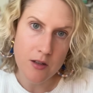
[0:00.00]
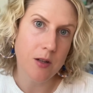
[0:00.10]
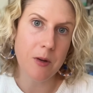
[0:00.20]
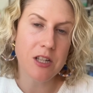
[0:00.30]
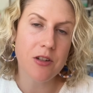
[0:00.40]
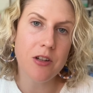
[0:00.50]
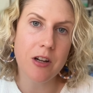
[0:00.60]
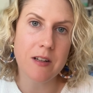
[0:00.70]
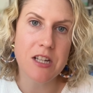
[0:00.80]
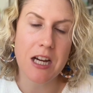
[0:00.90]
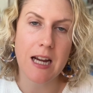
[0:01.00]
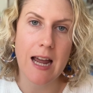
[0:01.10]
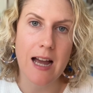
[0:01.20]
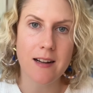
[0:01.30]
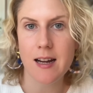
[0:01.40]
So make sure you go and check it
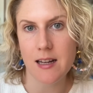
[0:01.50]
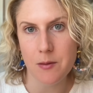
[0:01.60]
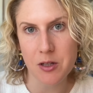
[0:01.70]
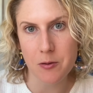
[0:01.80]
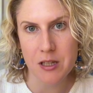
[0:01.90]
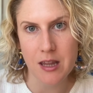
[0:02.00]
out and let me know what you